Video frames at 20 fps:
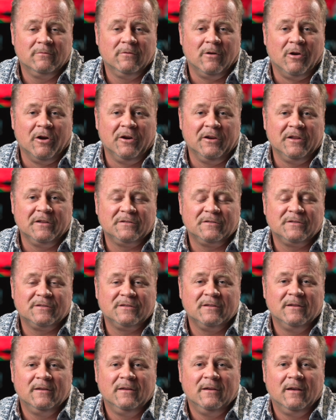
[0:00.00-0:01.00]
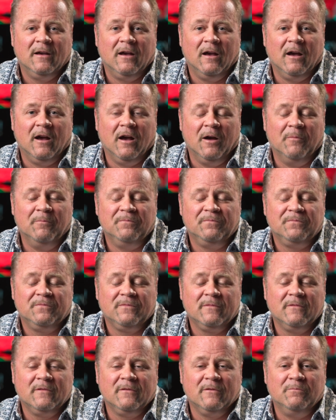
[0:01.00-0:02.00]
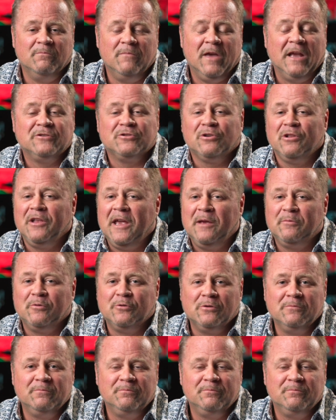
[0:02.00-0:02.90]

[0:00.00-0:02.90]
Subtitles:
artists, major label,